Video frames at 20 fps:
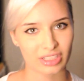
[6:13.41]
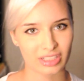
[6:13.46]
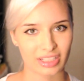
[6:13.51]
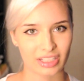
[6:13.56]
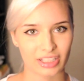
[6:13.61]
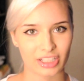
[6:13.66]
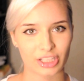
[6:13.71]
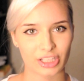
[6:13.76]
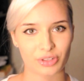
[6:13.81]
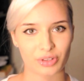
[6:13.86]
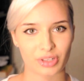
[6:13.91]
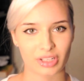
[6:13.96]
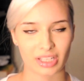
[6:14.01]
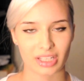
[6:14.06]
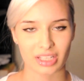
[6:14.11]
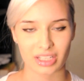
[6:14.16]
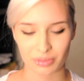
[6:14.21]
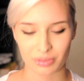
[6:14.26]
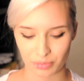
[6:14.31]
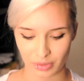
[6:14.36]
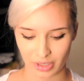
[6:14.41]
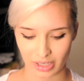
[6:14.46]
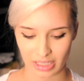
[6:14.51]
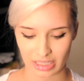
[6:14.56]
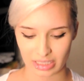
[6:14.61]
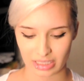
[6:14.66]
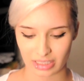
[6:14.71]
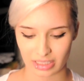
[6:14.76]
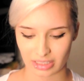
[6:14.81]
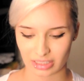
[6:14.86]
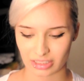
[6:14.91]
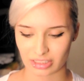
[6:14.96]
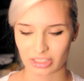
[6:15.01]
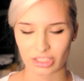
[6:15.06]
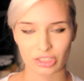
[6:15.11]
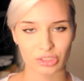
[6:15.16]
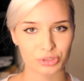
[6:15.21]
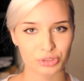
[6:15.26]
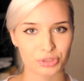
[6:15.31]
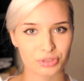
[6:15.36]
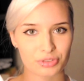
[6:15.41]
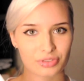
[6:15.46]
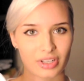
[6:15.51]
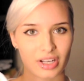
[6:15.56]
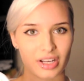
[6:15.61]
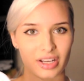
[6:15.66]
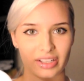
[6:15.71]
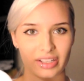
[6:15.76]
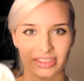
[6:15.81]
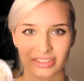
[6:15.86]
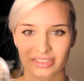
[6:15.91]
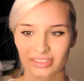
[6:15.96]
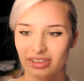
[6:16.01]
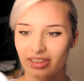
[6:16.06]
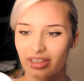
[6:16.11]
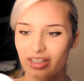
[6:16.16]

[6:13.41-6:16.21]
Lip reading: that they included was this loofah